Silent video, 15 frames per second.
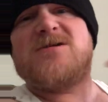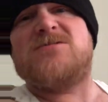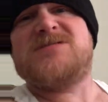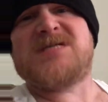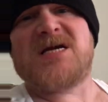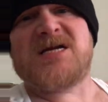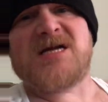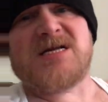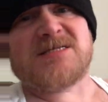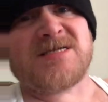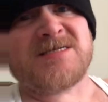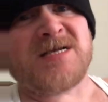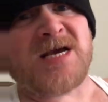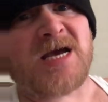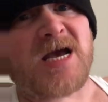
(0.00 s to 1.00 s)
lieutenant in the
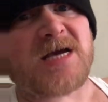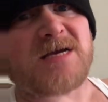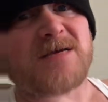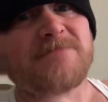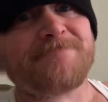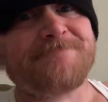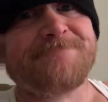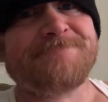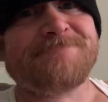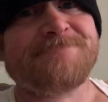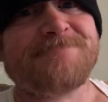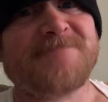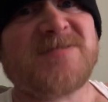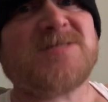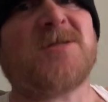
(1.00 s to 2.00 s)
neck.
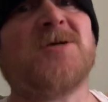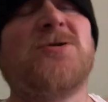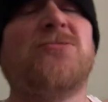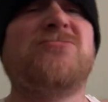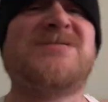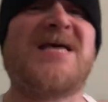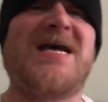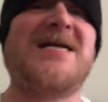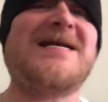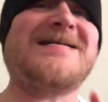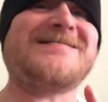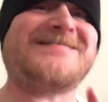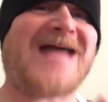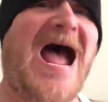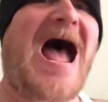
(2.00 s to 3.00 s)
The
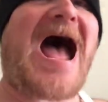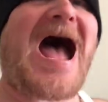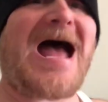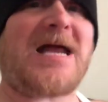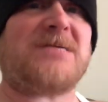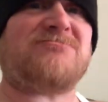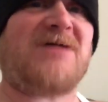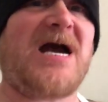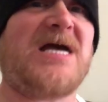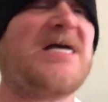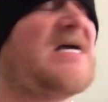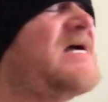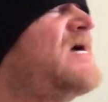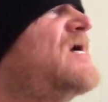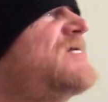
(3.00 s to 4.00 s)
lieutenant died, right?
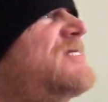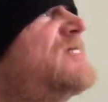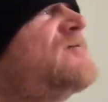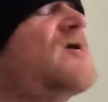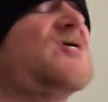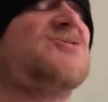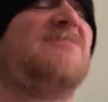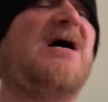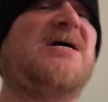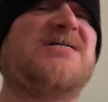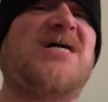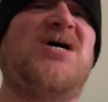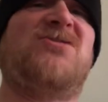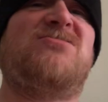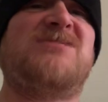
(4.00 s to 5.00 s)
She turns around and
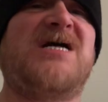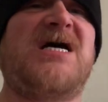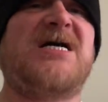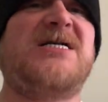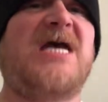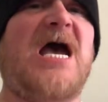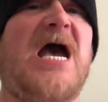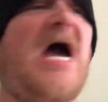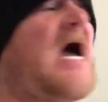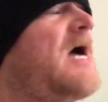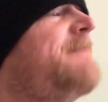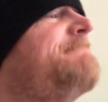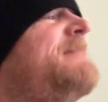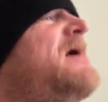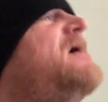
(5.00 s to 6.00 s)
said, who did
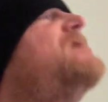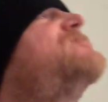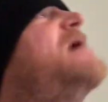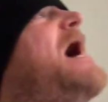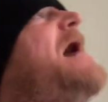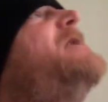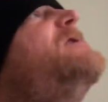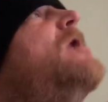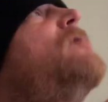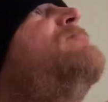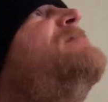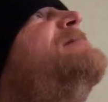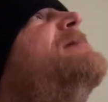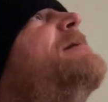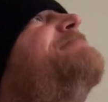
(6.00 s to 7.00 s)
that? So I
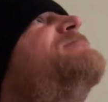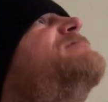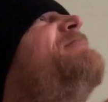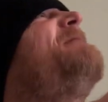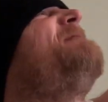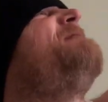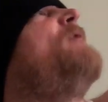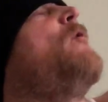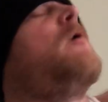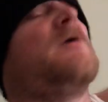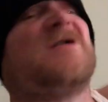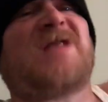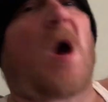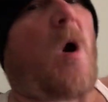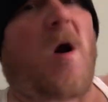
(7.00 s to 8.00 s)
loaded up
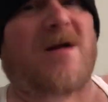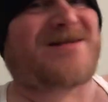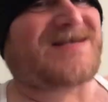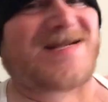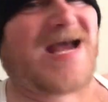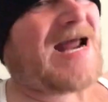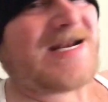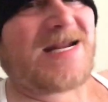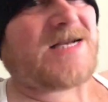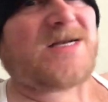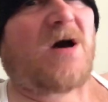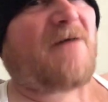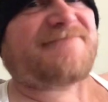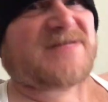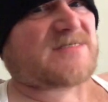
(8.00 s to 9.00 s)
4 darts, and I didn't
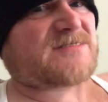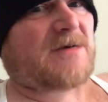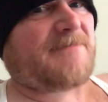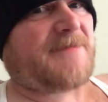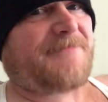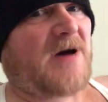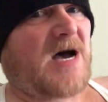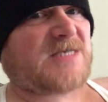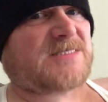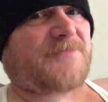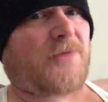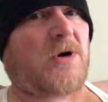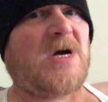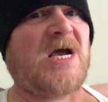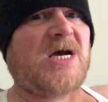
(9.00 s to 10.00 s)
know if this was going to be
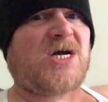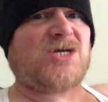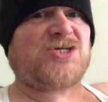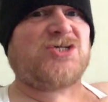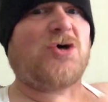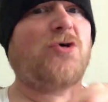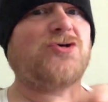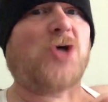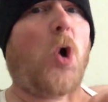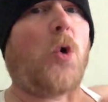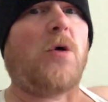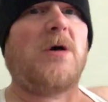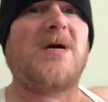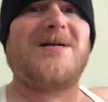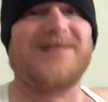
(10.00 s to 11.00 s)
possible, because
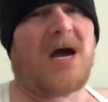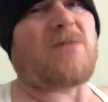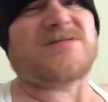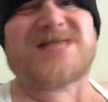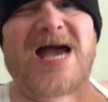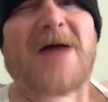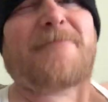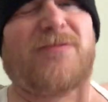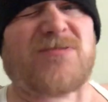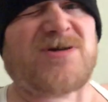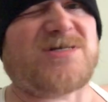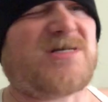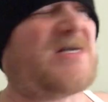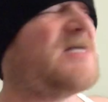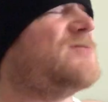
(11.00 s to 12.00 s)
Yucho, that was the
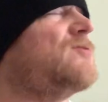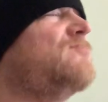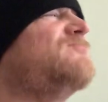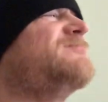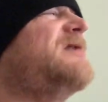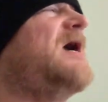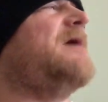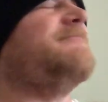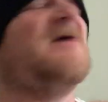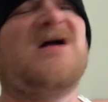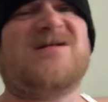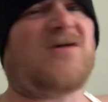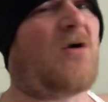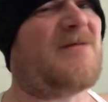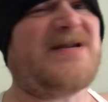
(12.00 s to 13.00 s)
Aborigine dude's name,
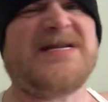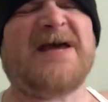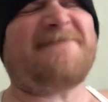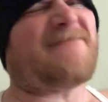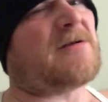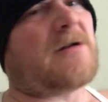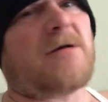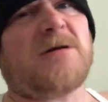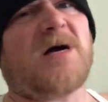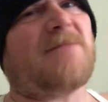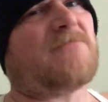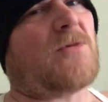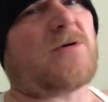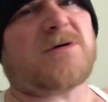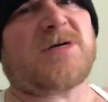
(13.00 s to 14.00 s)
told me never load up
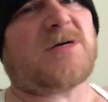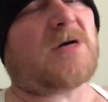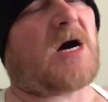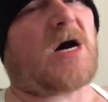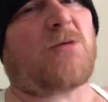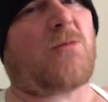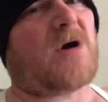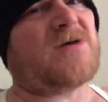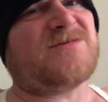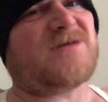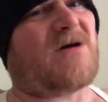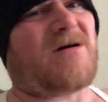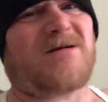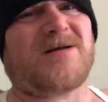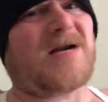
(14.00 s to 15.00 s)
more than 1
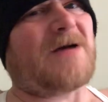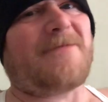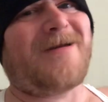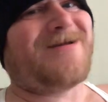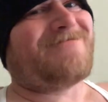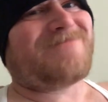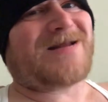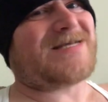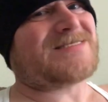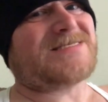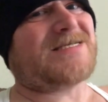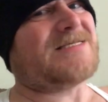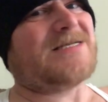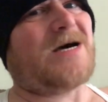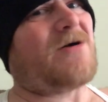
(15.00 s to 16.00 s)
dart. But I
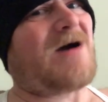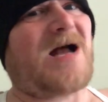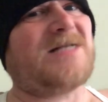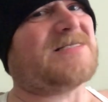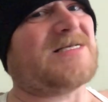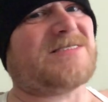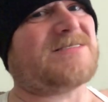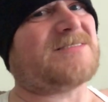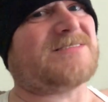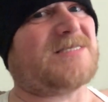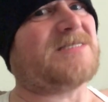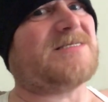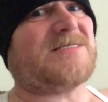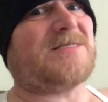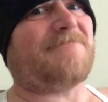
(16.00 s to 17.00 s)
said, no, this
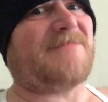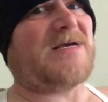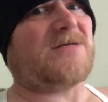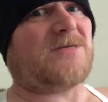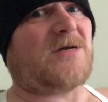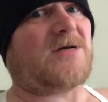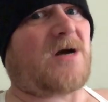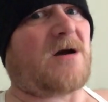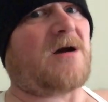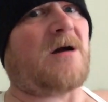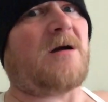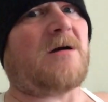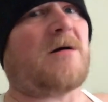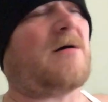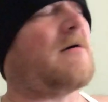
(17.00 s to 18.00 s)
is a big
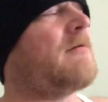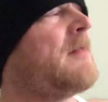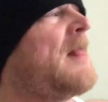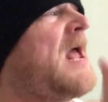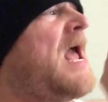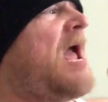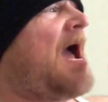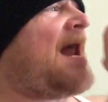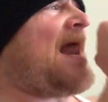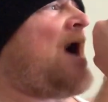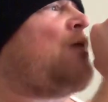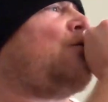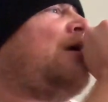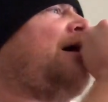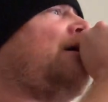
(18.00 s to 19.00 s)
girl. And
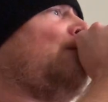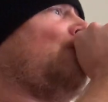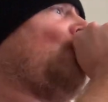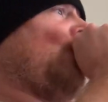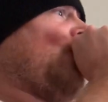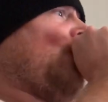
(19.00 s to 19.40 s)
I went,